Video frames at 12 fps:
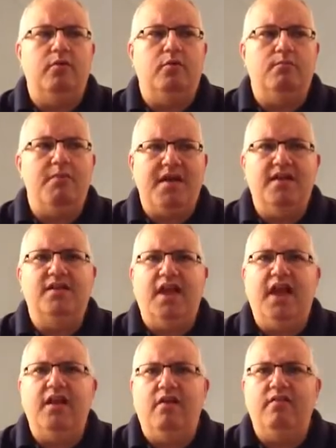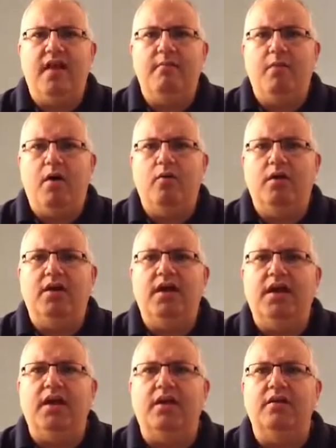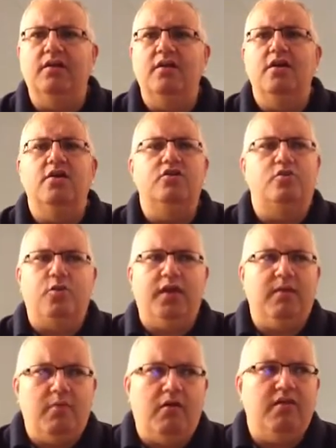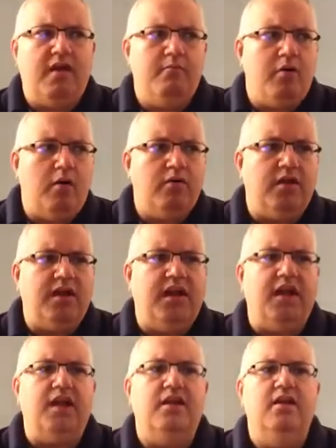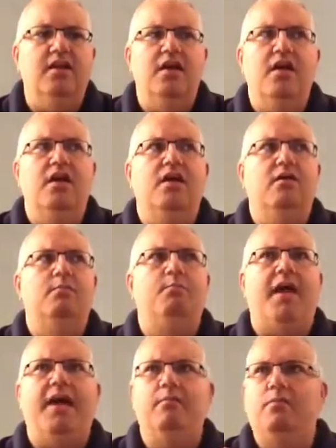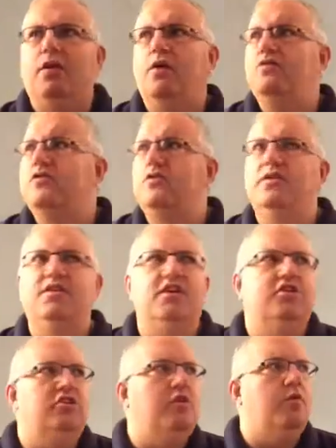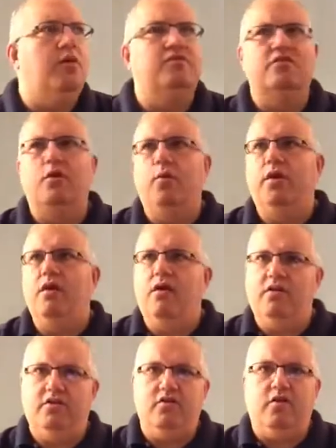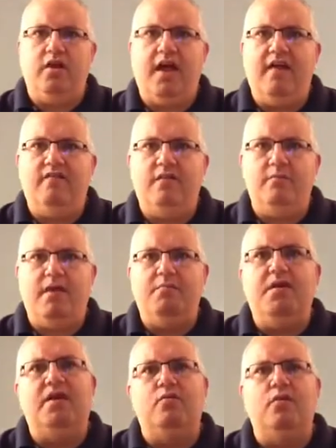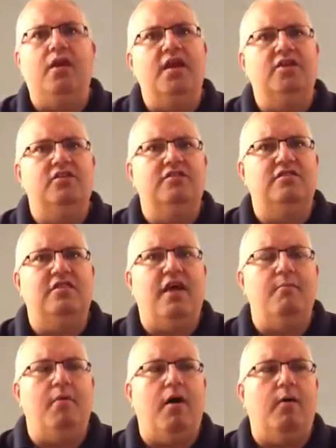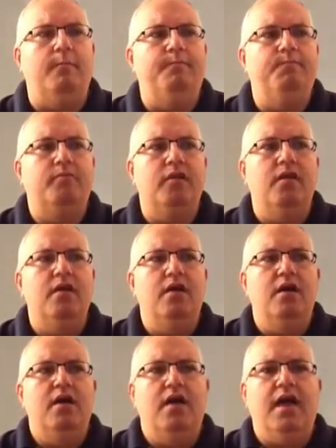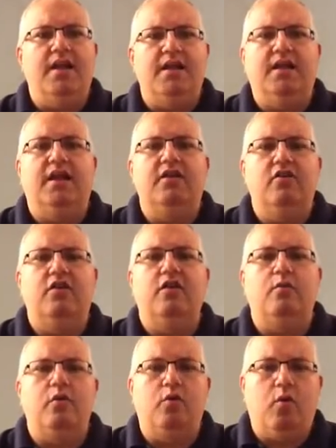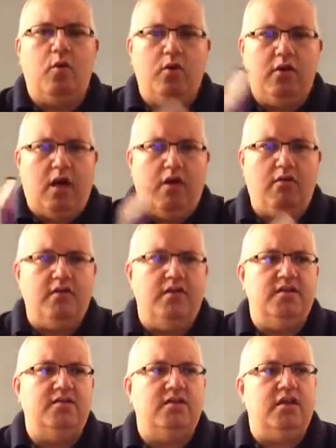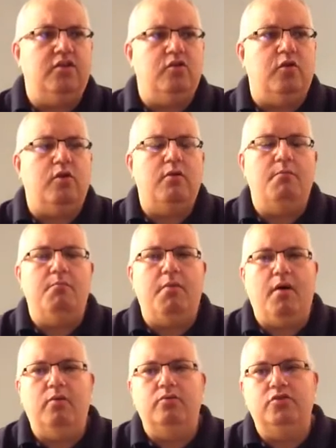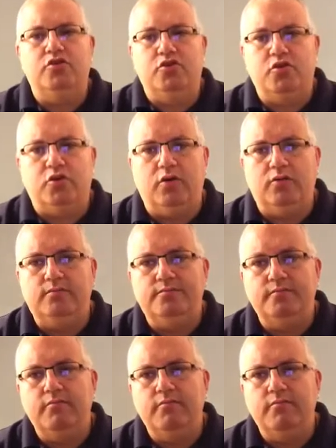Meditate on that bone again. Dream on that bone again. Pay closer attention to what's going on in your life that may be in relation to that bone. And again, you're going to record all this in your bone journal.